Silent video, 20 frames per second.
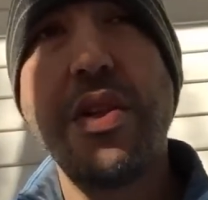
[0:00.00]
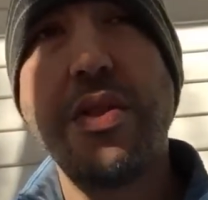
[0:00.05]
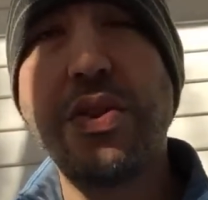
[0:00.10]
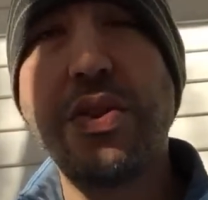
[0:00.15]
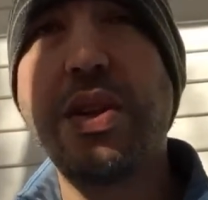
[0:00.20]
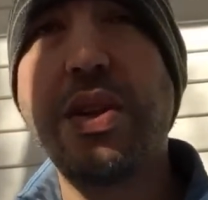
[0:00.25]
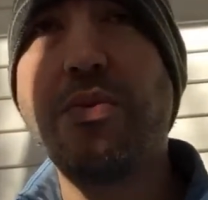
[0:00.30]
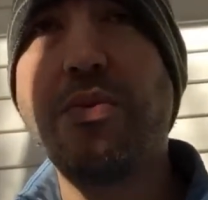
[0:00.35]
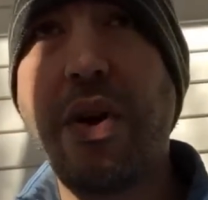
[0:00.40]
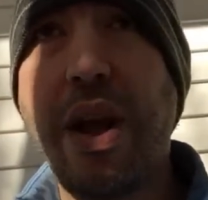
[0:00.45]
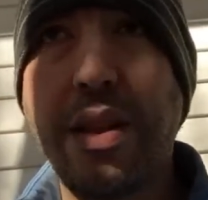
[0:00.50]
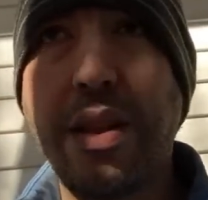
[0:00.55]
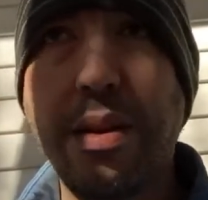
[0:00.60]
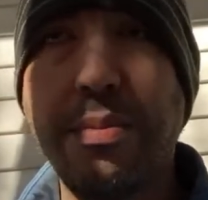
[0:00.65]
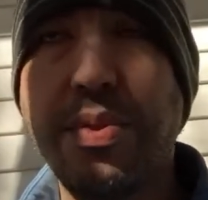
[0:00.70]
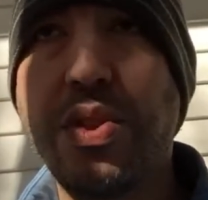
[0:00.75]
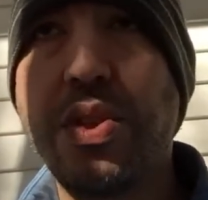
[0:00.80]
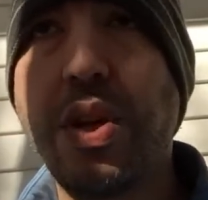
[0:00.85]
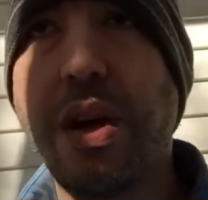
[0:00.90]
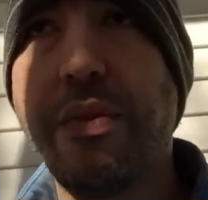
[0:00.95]
There's some
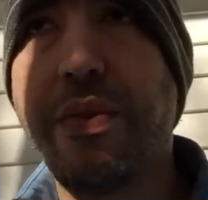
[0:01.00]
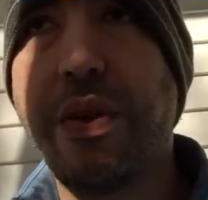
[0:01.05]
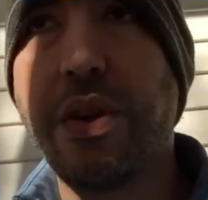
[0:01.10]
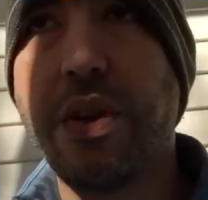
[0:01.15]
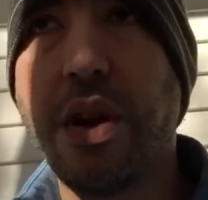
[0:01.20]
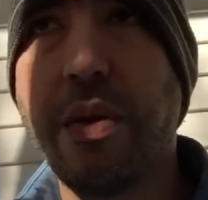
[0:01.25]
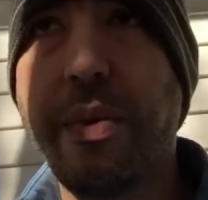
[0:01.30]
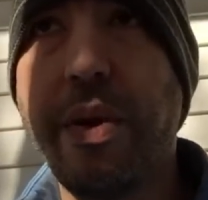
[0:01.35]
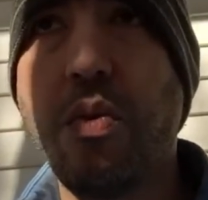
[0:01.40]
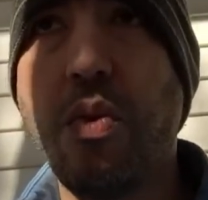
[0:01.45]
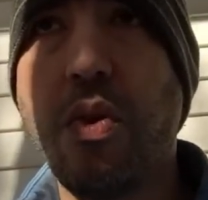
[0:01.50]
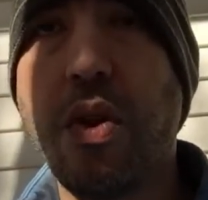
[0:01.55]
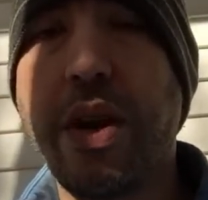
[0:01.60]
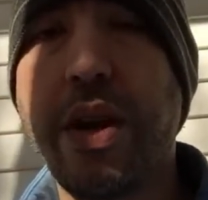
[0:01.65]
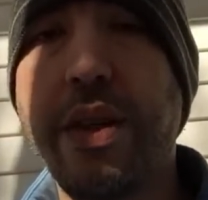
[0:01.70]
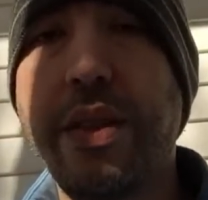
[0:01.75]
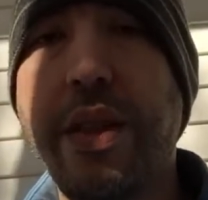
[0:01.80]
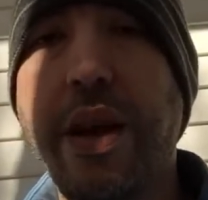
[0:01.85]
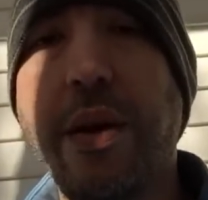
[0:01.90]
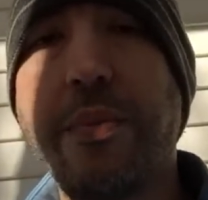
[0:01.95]
random stuff that are going to be
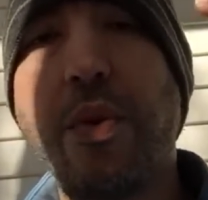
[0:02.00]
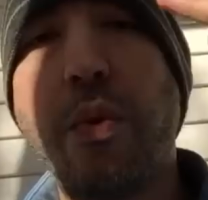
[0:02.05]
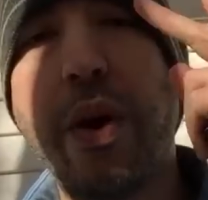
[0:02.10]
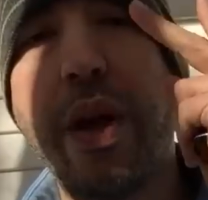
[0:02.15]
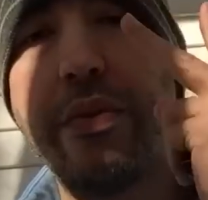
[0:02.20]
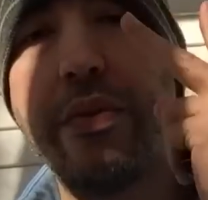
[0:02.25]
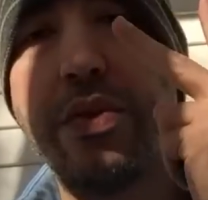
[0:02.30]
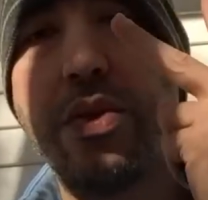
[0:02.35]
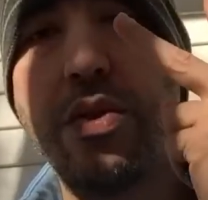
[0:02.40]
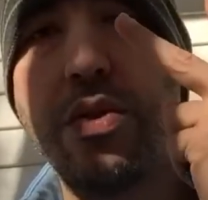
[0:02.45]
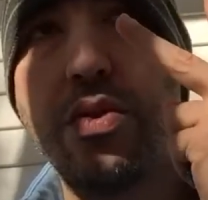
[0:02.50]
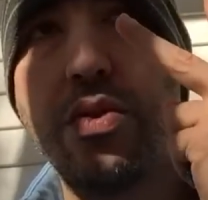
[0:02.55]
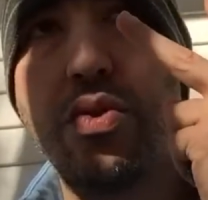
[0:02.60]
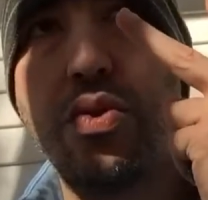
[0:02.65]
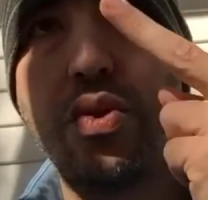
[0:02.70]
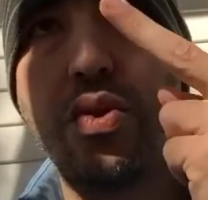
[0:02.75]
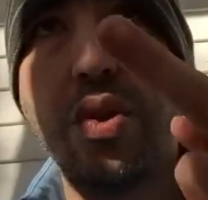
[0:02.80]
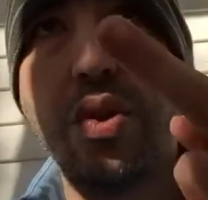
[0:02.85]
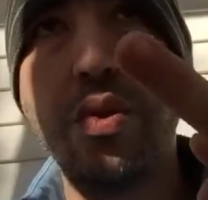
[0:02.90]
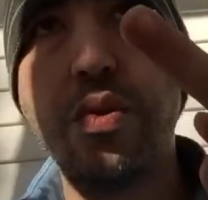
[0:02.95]
worked in there, but we have
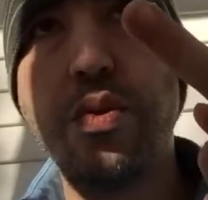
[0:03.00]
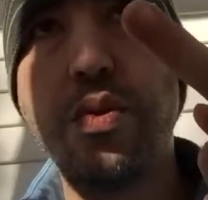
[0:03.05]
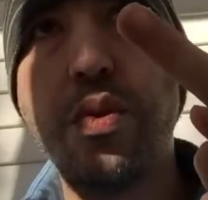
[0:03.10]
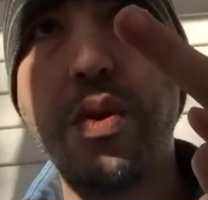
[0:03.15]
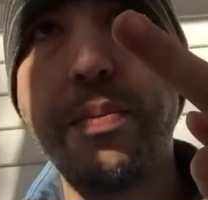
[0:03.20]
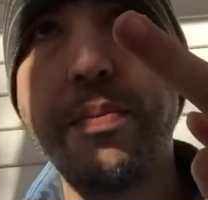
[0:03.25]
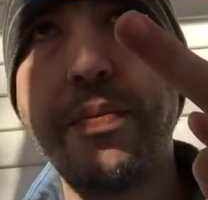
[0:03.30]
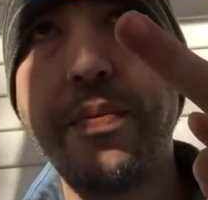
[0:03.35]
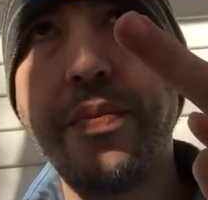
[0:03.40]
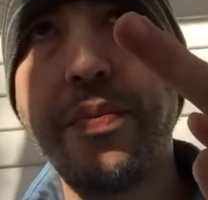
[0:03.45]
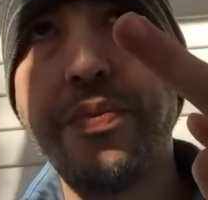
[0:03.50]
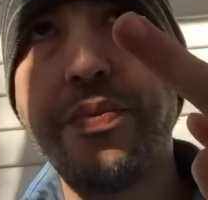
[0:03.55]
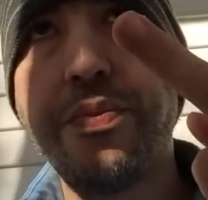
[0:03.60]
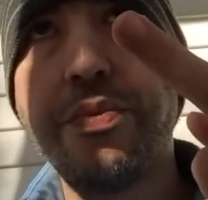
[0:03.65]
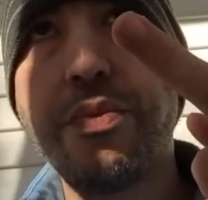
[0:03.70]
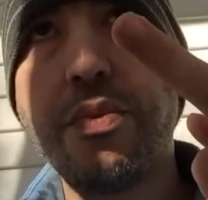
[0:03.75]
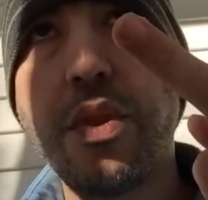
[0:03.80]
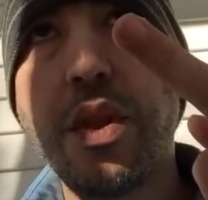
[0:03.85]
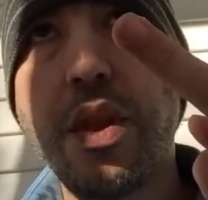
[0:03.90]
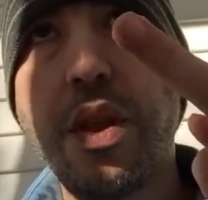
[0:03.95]
2
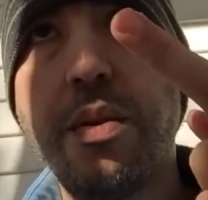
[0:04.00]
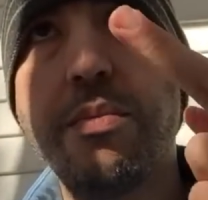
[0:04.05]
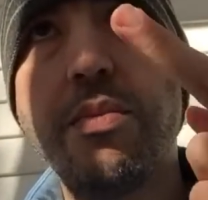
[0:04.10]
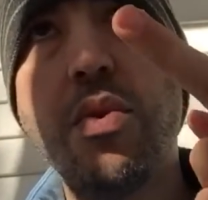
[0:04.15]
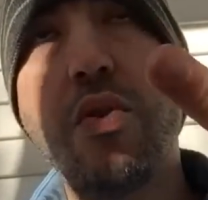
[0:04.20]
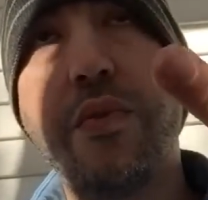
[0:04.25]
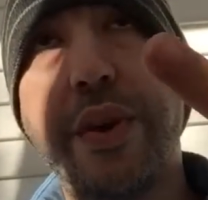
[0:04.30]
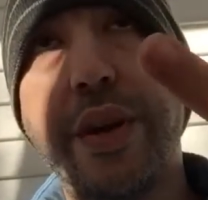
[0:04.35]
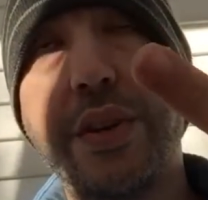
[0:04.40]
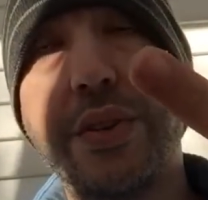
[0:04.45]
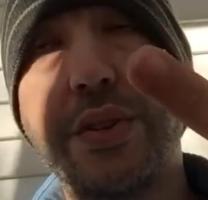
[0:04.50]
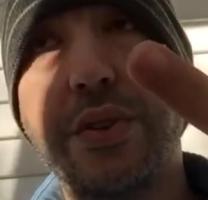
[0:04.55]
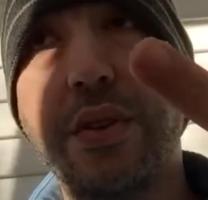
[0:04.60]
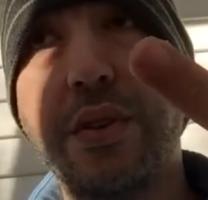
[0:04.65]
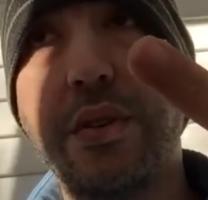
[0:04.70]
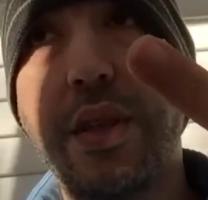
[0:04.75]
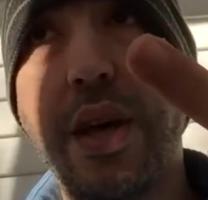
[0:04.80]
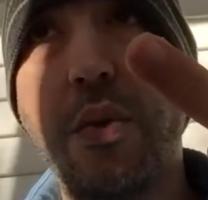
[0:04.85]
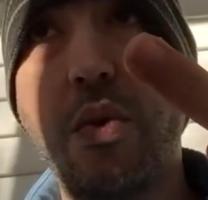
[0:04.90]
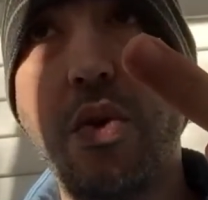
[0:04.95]
movies
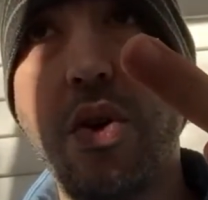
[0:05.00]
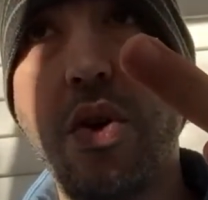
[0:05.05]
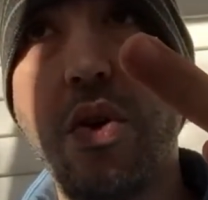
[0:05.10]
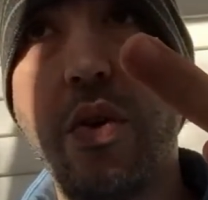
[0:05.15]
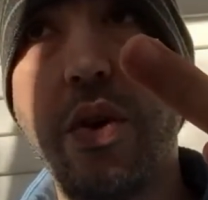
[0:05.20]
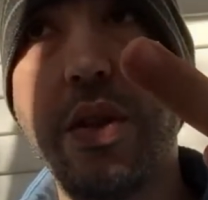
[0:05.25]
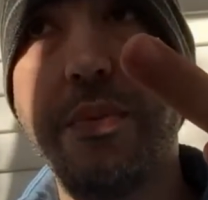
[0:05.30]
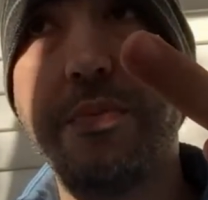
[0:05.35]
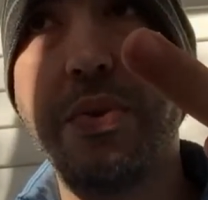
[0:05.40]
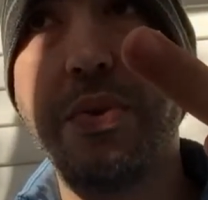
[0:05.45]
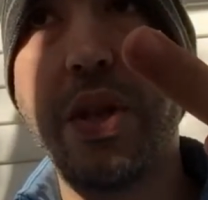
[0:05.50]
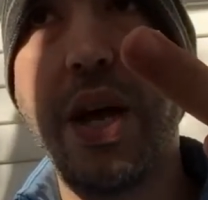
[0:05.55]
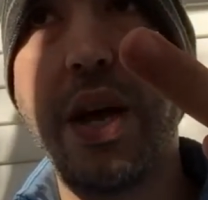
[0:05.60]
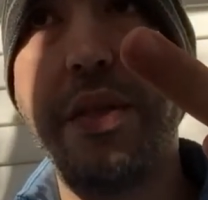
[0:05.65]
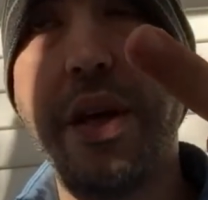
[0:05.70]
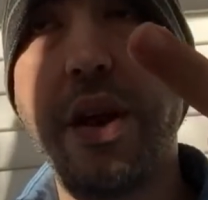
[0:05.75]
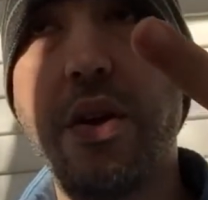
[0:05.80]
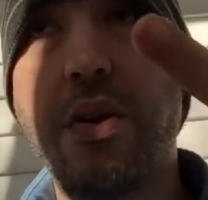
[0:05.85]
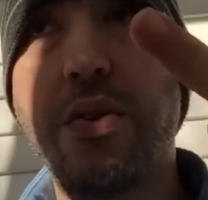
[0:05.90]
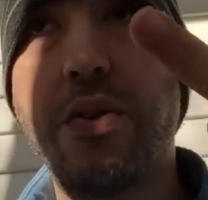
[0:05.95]
that we're going to
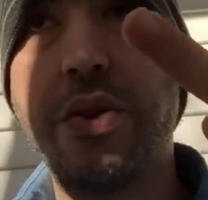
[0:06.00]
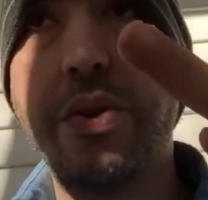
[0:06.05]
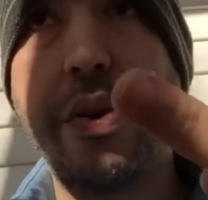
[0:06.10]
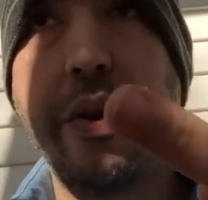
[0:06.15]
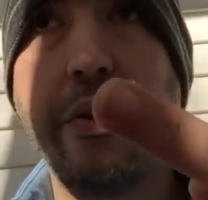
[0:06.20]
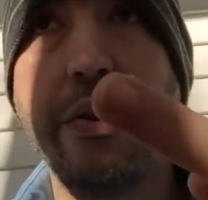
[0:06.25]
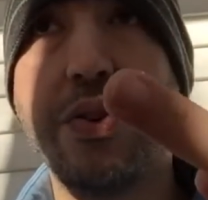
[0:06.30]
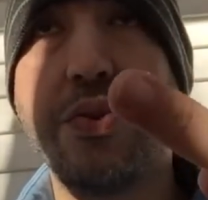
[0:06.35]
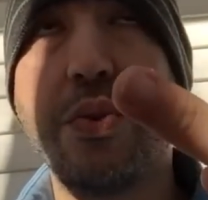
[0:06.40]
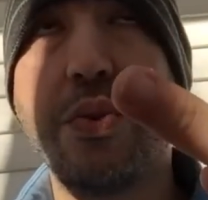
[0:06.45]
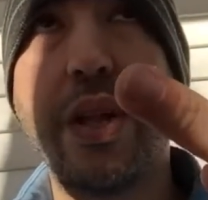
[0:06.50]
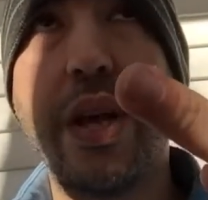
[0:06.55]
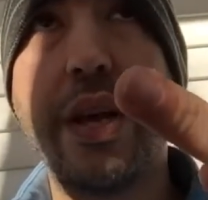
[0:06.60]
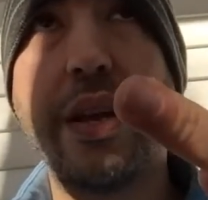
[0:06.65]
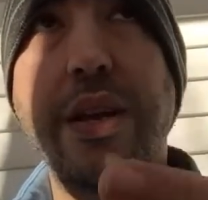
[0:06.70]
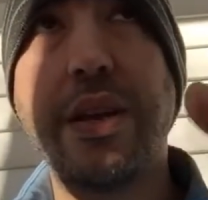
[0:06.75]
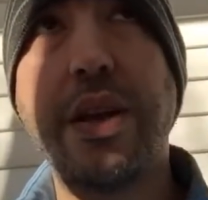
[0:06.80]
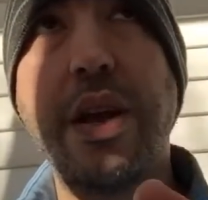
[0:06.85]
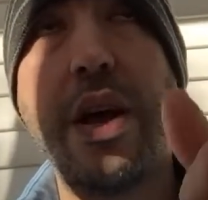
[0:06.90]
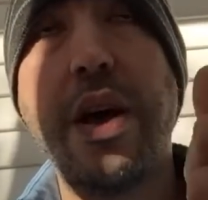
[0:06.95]
play that are New Year's
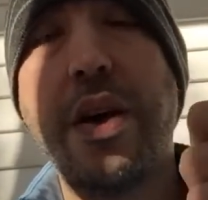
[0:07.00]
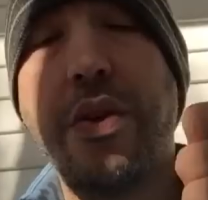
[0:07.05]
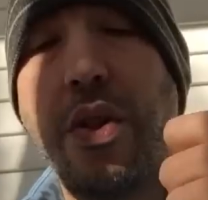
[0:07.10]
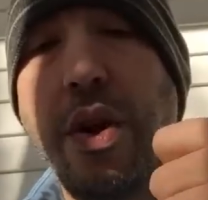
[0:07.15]
related.